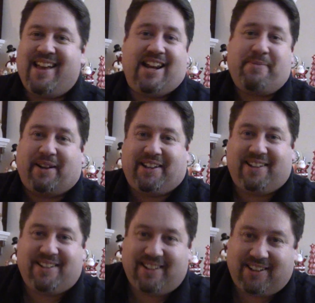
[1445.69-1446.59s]

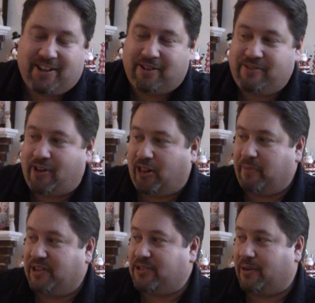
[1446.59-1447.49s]
anybody, follow
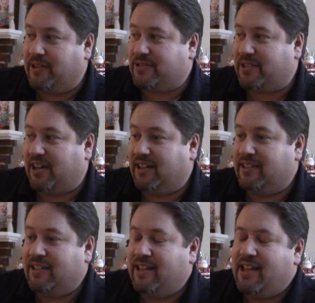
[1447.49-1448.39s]
me. So it's
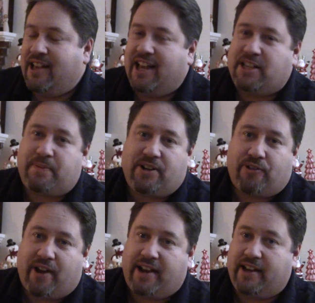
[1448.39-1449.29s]
been
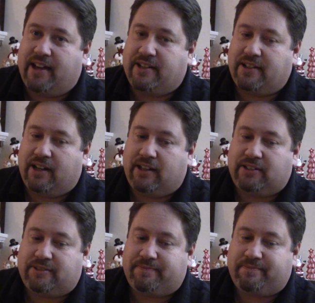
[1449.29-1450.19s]
great, and
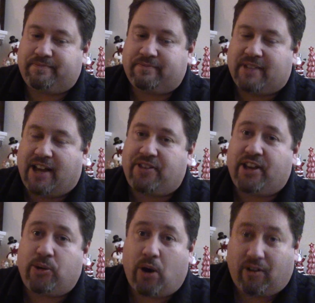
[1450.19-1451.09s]
I
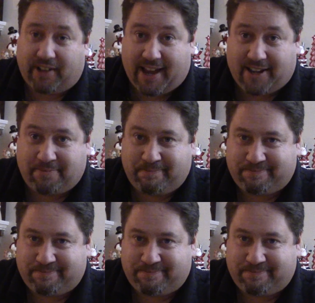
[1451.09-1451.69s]
thank you all again.